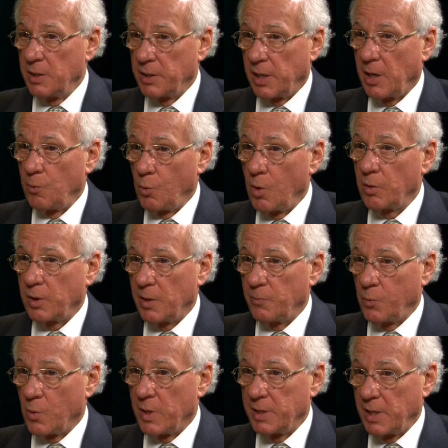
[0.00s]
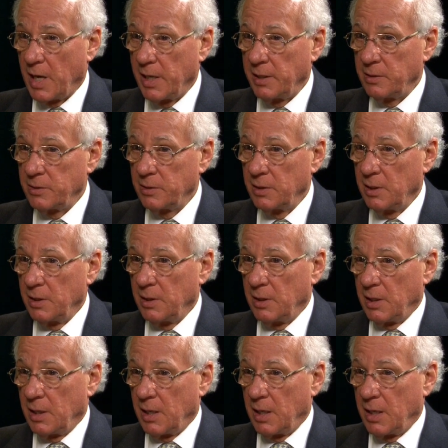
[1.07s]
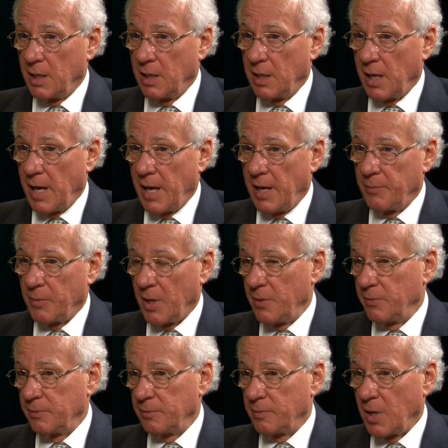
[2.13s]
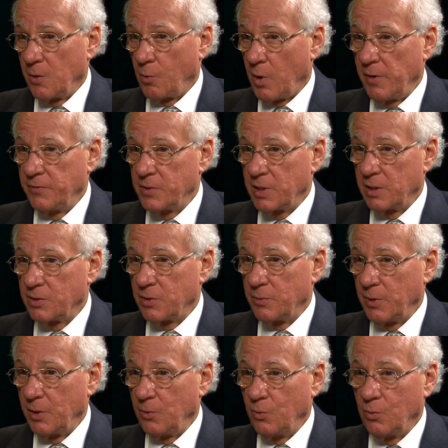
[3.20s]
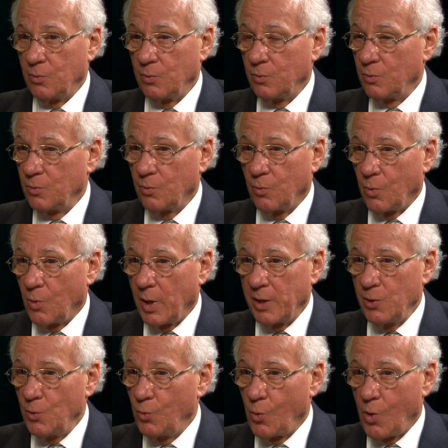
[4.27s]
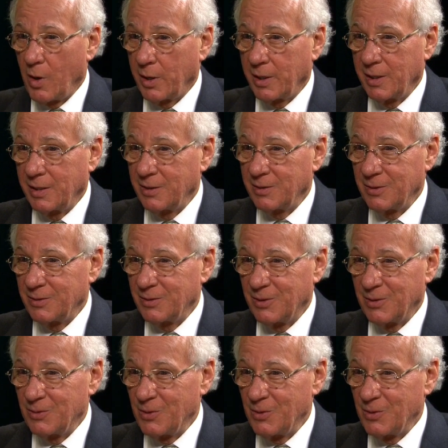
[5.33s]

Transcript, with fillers: that I woke up one night uh, and my, my wife said to me, why are you walking,